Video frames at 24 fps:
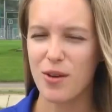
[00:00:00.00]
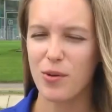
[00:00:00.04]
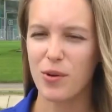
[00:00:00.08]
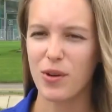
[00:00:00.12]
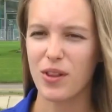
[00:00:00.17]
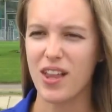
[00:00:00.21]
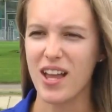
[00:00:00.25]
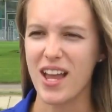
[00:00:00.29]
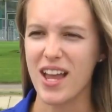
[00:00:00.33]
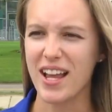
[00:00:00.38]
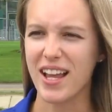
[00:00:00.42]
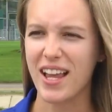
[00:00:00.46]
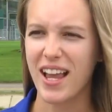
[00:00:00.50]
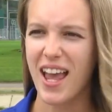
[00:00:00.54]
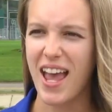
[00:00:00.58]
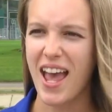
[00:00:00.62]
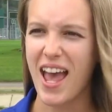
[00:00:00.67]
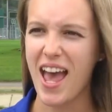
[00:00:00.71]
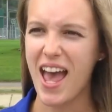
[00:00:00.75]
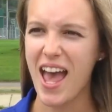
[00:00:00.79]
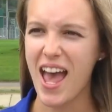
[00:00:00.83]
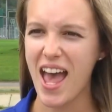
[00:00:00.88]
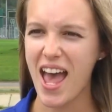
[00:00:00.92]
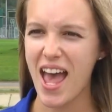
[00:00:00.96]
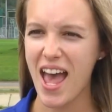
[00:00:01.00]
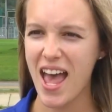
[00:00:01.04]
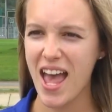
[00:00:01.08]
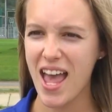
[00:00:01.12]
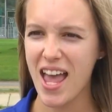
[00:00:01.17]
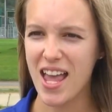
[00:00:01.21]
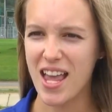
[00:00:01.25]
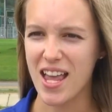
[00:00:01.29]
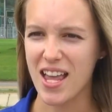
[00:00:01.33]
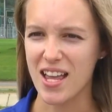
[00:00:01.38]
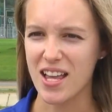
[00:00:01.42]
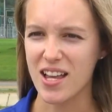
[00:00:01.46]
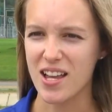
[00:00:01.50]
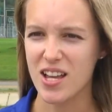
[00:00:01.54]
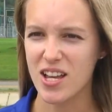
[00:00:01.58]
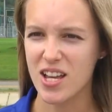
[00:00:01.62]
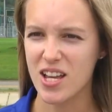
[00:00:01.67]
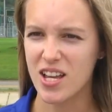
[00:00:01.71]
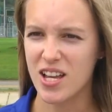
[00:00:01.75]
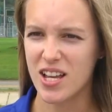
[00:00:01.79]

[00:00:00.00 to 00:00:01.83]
They were like, hey,